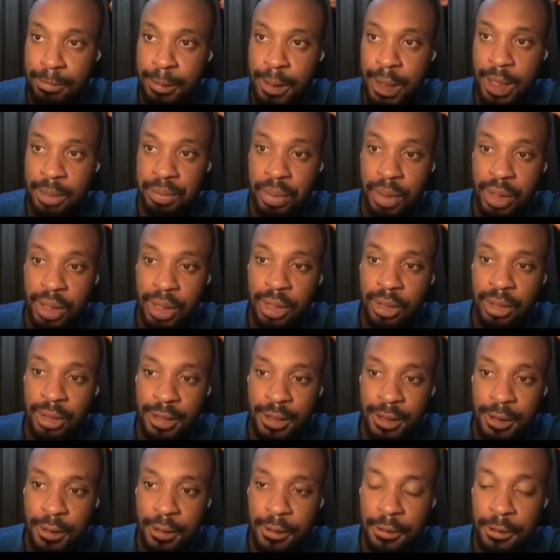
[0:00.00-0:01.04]
especially let's
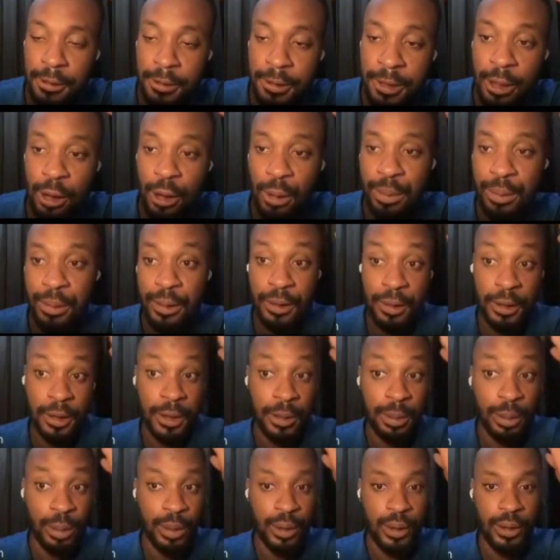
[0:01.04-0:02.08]
say you're using an open
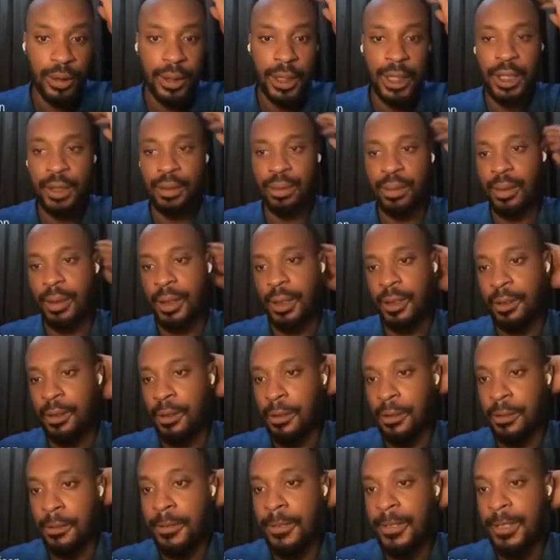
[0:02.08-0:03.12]
source model that is running,
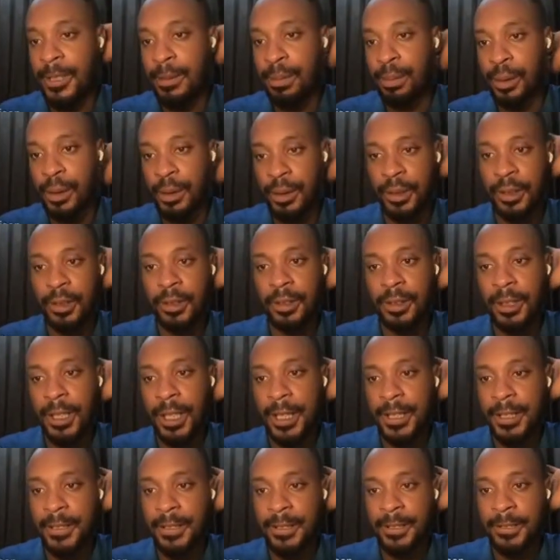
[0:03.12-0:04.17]
or using a model
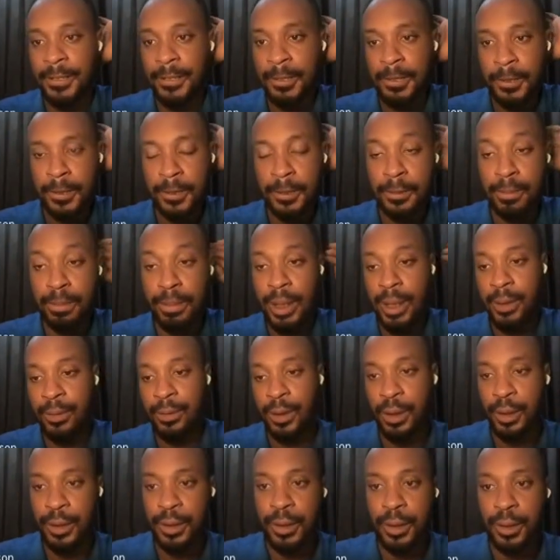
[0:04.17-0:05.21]
that you made
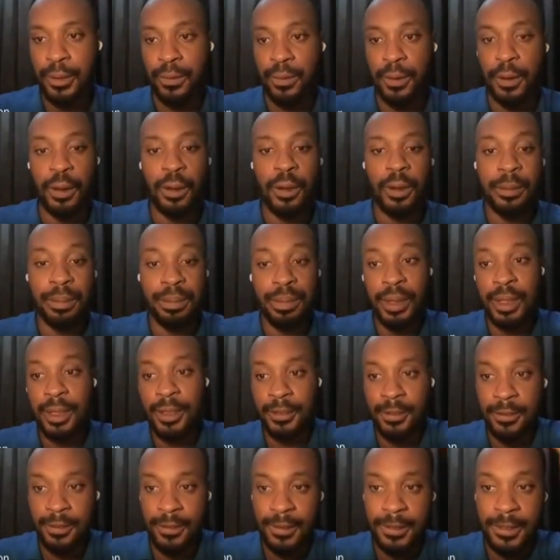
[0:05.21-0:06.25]
for yourself or your company
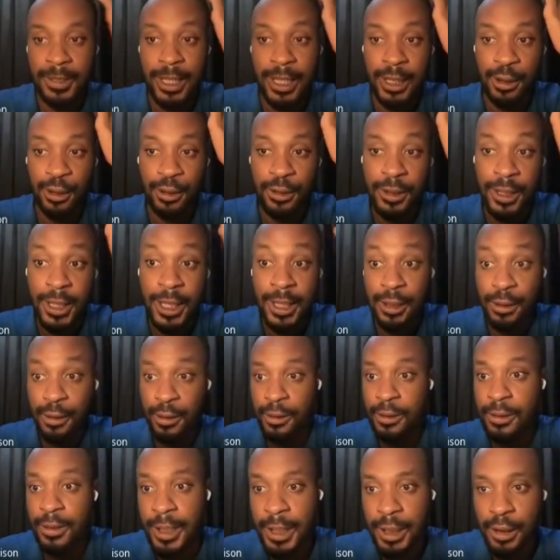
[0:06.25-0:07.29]
is using, that it just has
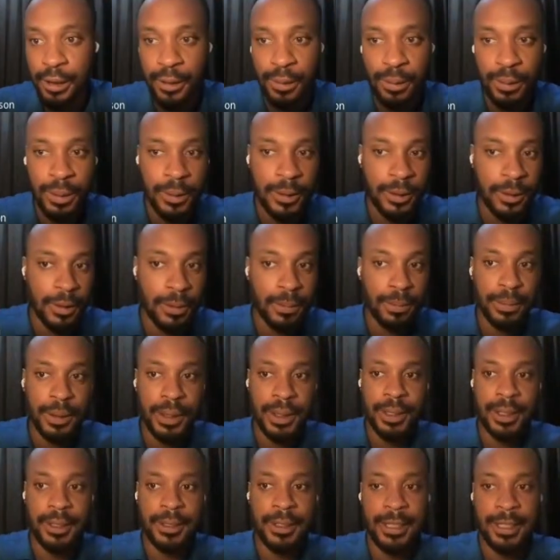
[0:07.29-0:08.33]
context to what the company
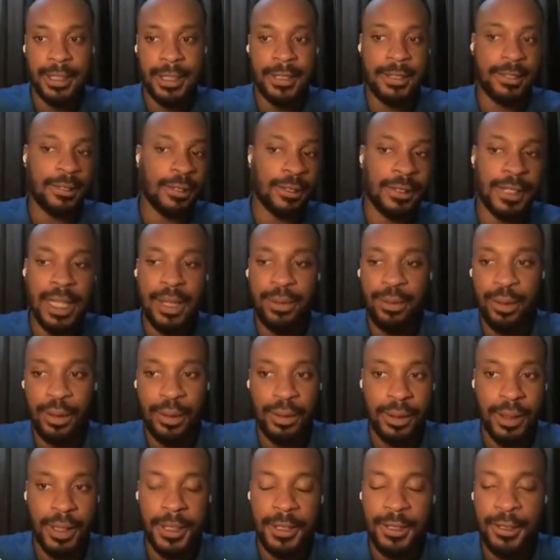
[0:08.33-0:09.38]
data is, doesn't have
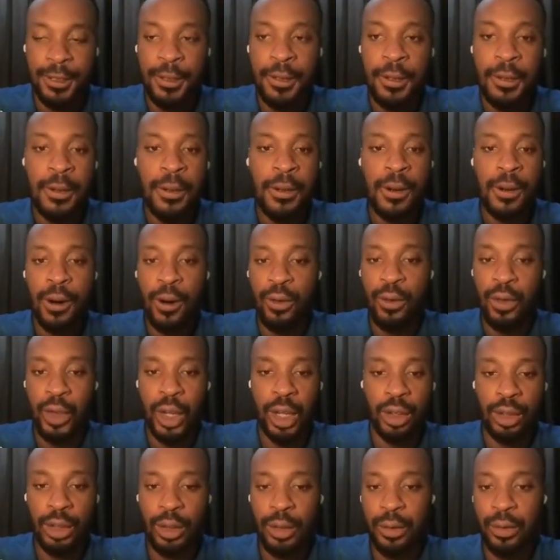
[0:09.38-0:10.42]
context of a
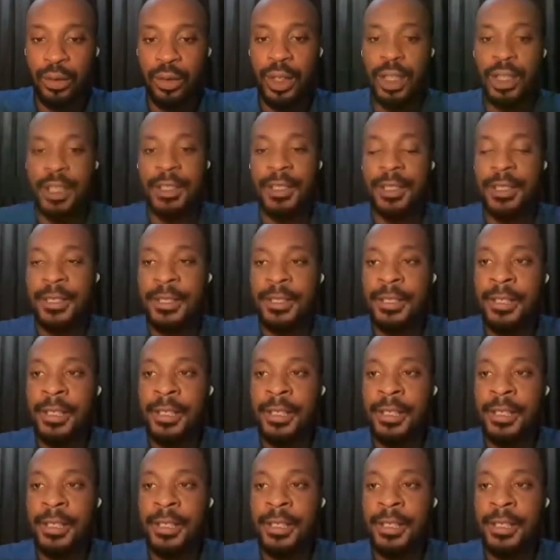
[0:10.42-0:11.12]
lot of things.